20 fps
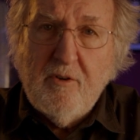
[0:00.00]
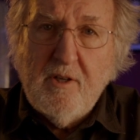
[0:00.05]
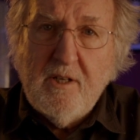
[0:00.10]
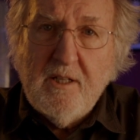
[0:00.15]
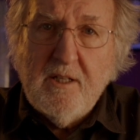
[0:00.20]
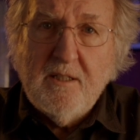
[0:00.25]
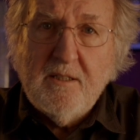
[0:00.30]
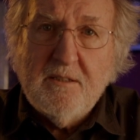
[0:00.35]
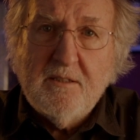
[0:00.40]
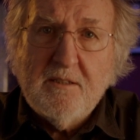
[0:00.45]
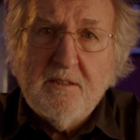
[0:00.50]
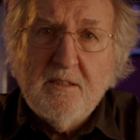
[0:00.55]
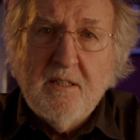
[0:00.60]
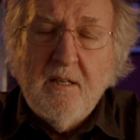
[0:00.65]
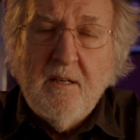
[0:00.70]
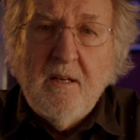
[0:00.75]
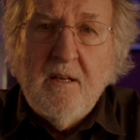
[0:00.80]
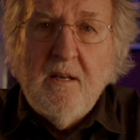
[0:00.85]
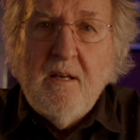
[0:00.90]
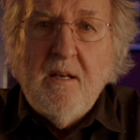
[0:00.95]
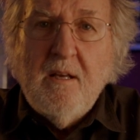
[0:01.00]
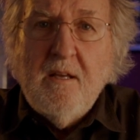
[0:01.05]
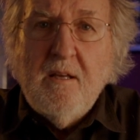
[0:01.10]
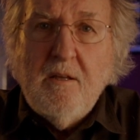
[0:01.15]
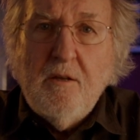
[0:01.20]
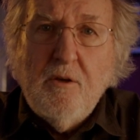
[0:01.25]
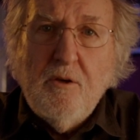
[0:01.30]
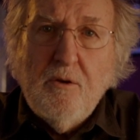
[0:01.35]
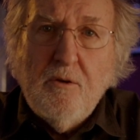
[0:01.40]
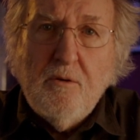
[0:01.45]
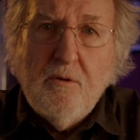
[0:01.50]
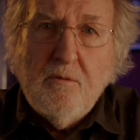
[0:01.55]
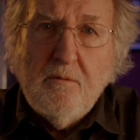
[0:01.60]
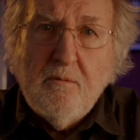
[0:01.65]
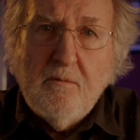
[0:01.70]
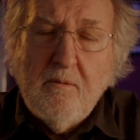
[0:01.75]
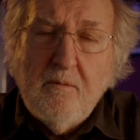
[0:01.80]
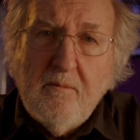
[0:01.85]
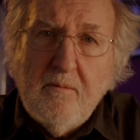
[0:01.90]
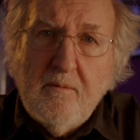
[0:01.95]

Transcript: it is, you